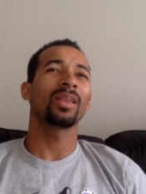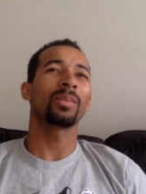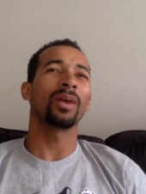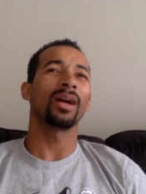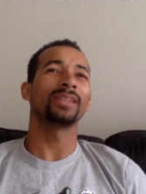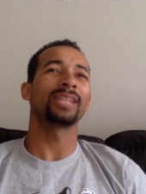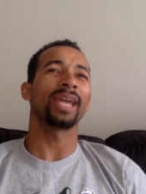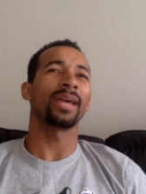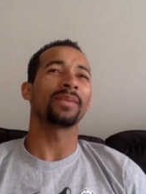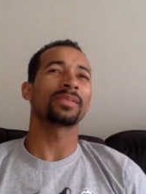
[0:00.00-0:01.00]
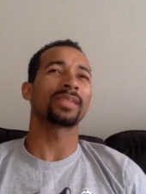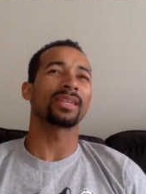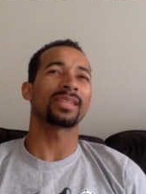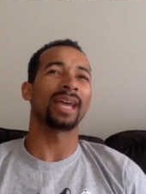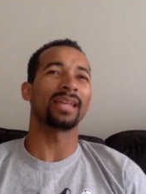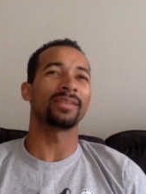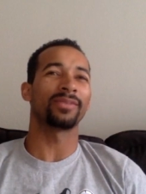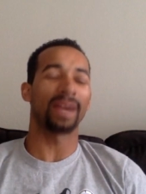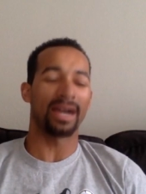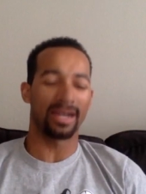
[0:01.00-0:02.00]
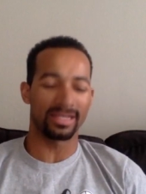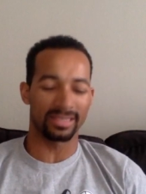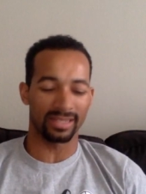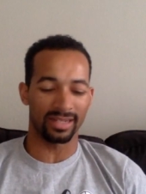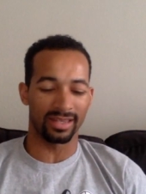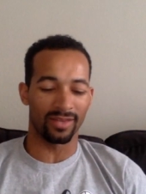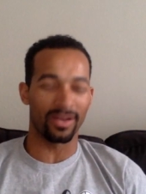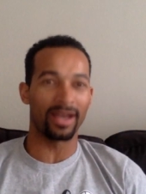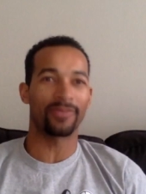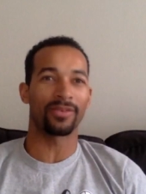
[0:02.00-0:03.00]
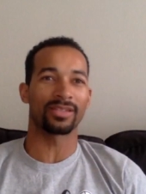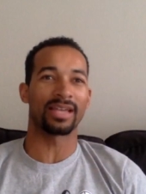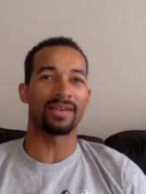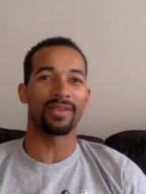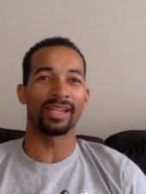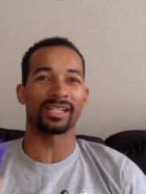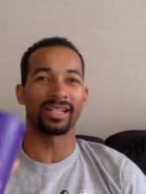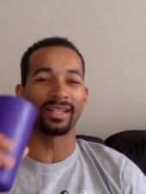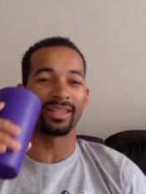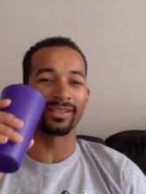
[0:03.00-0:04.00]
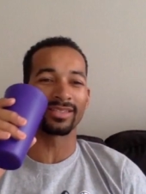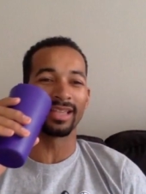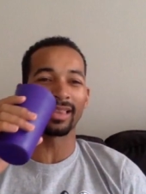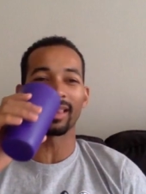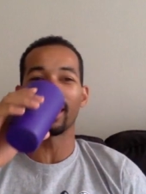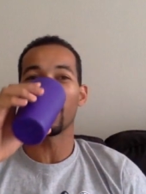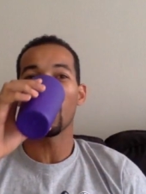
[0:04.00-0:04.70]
LeBron James gets hella foul. He's looking to the ref for salvation. There's nothing.